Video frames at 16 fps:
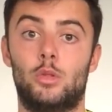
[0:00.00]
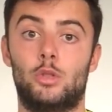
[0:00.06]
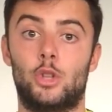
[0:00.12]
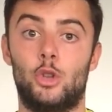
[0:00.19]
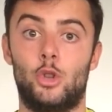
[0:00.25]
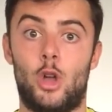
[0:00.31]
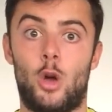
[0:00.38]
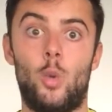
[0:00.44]

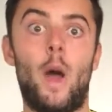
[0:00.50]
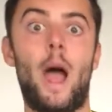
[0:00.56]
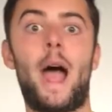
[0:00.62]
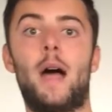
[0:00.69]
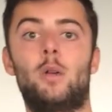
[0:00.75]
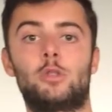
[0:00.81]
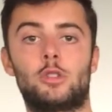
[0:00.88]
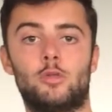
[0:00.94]
to know
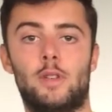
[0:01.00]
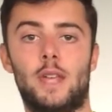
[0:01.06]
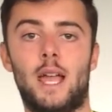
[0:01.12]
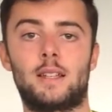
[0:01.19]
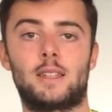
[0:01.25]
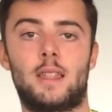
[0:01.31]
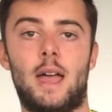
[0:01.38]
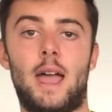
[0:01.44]
how to
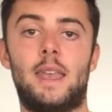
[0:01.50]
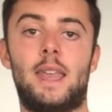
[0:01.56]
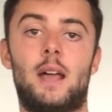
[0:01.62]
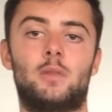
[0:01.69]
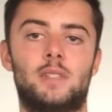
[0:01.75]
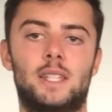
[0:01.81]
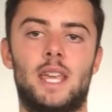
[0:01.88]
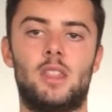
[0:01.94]
react to that and
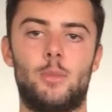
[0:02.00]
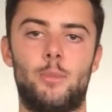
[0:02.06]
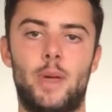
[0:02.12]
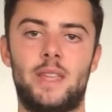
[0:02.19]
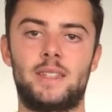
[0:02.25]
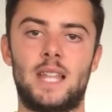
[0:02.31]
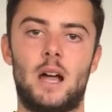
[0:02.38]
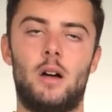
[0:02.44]
how to get the
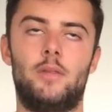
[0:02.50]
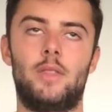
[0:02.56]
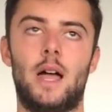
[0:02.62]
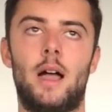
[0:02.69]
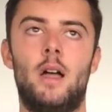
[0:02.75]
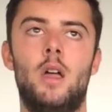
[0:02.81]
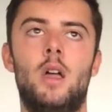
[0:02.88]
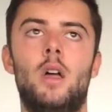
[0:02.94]
best out of
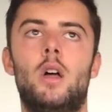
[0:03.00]
that.